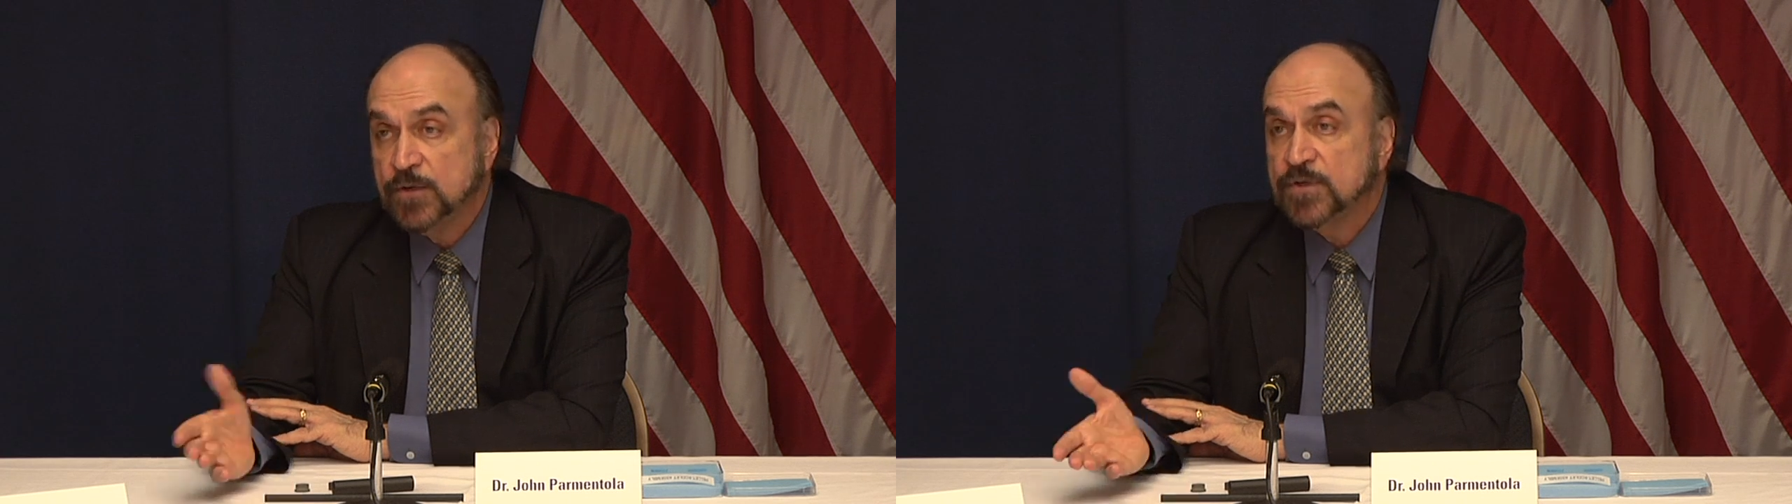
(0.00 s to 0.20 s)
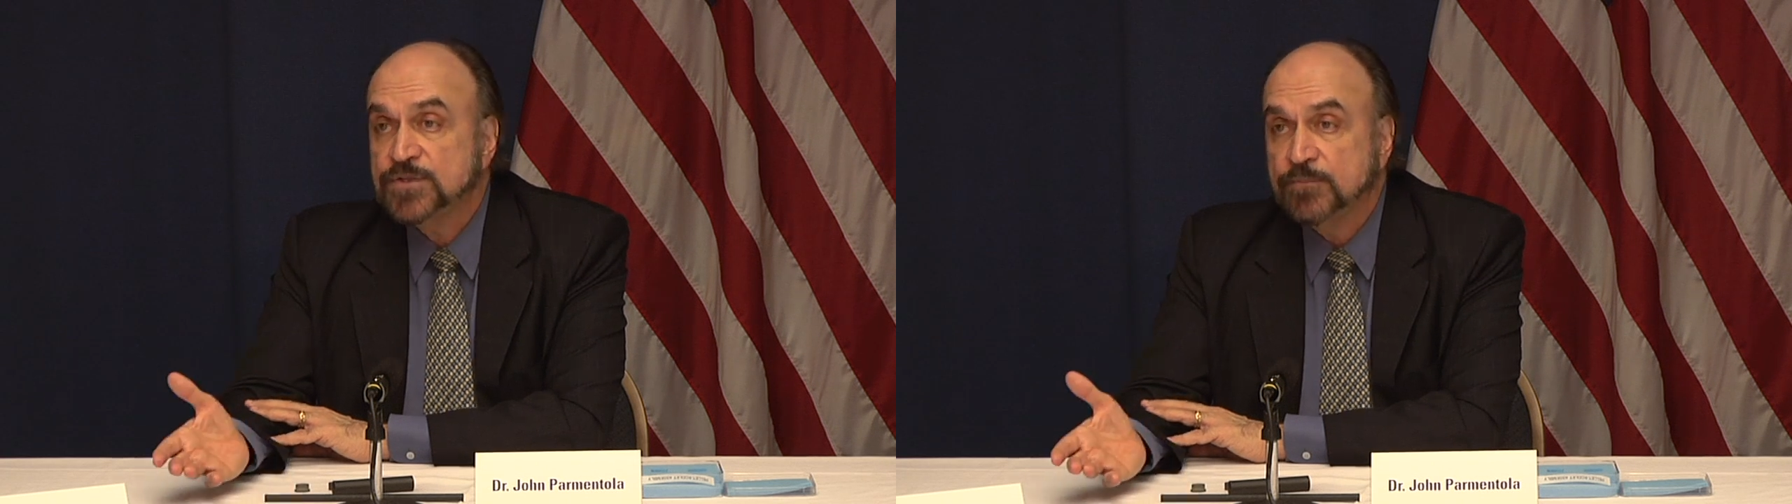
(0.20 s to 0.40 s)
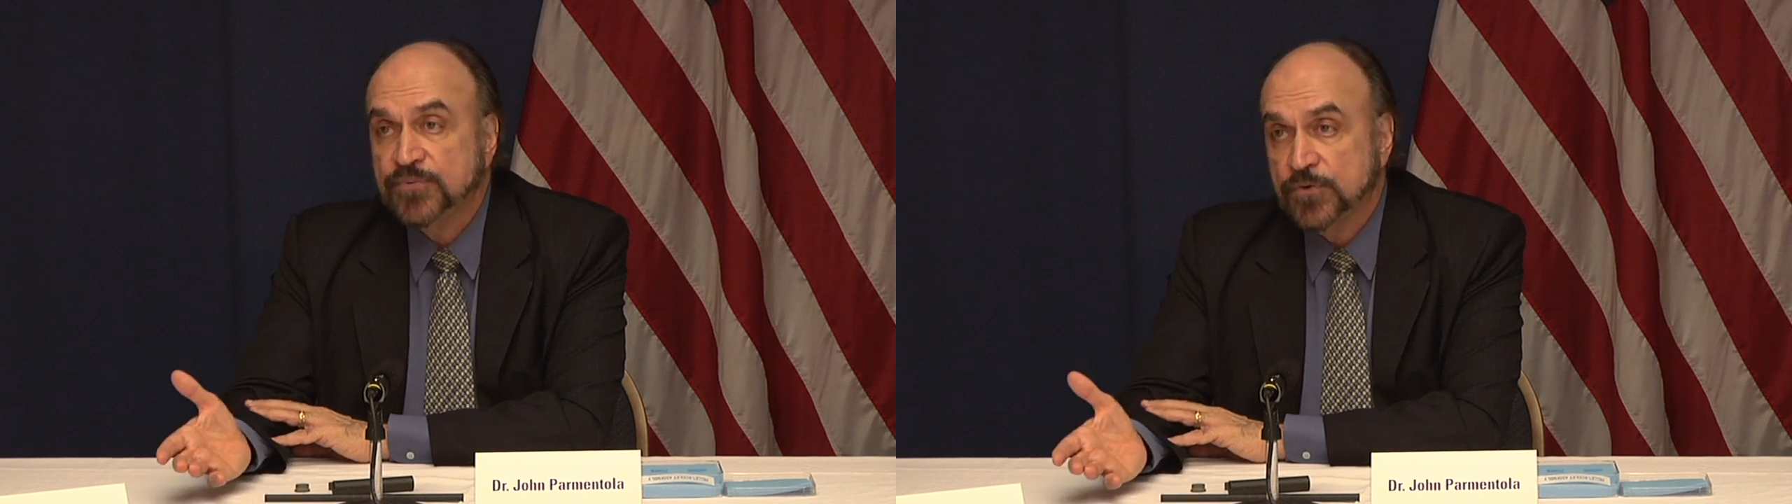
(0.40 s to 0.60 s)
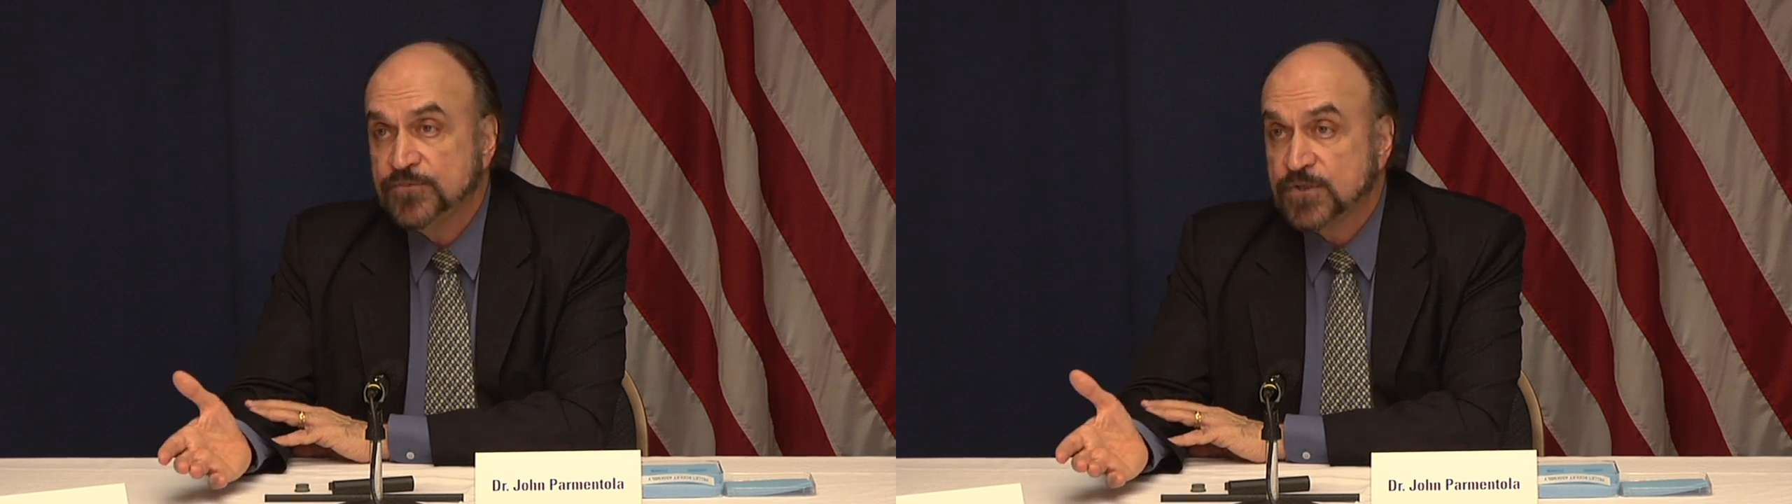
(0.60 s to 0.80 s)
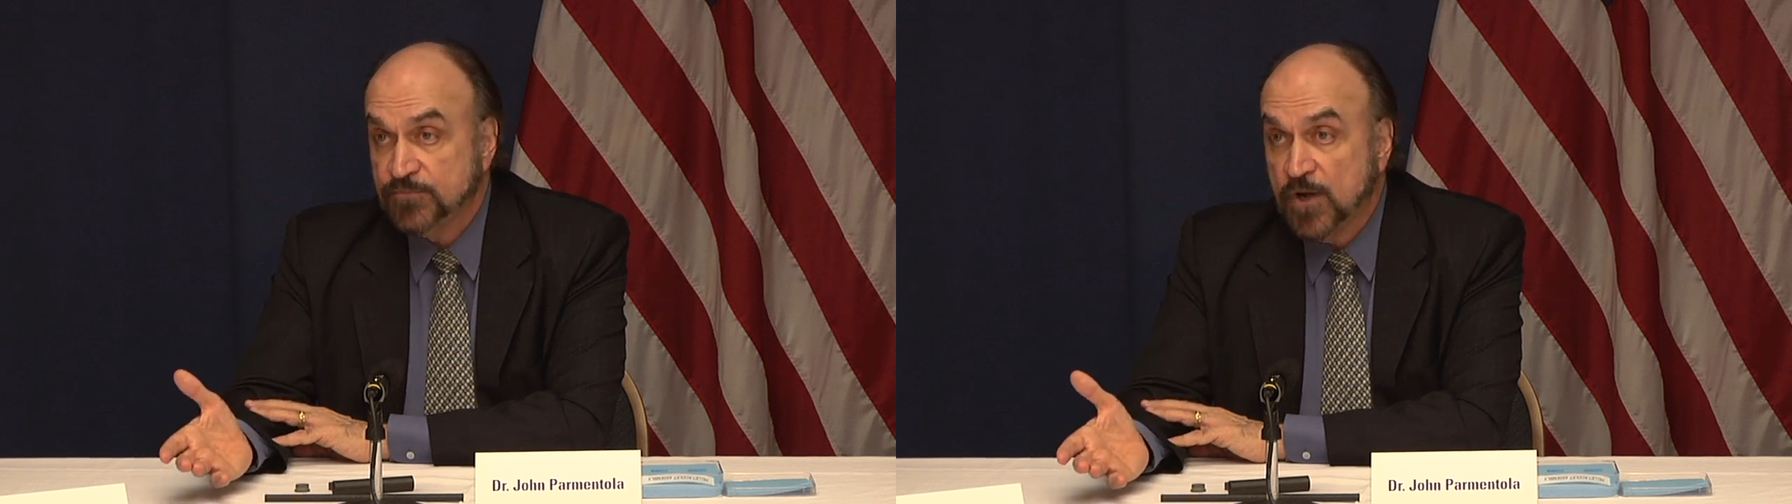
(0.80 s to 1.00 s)
which
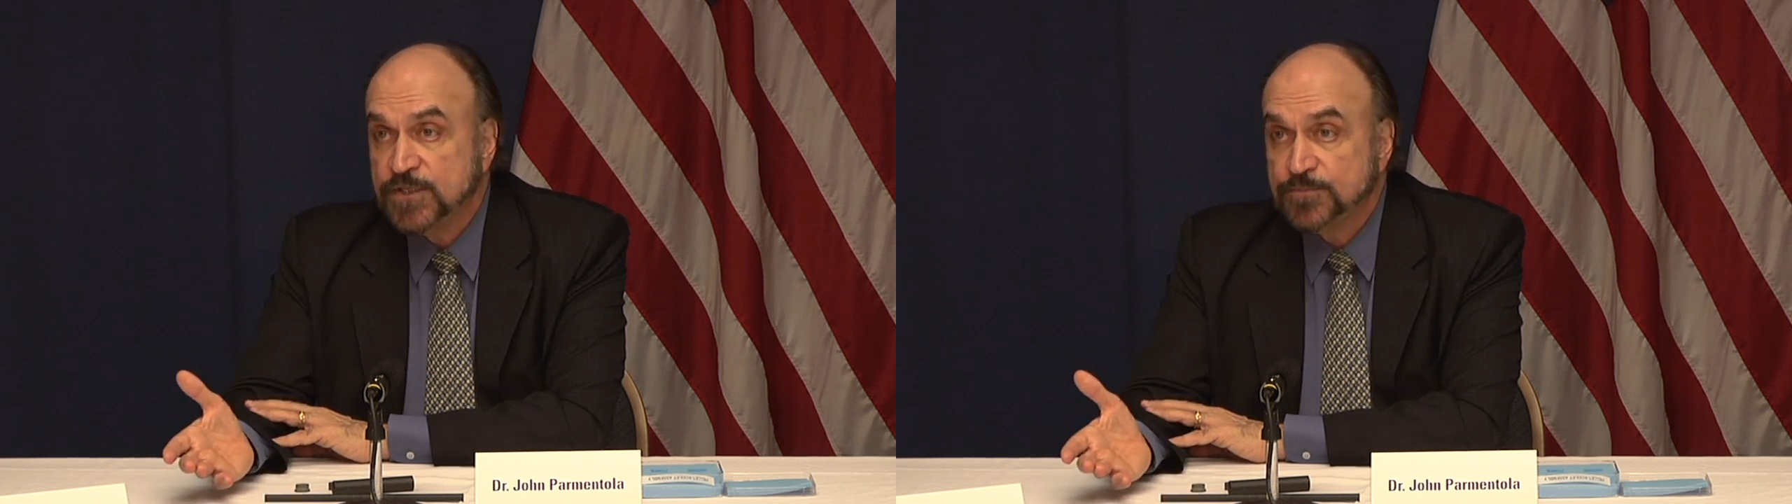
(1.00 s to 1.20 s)
improves the price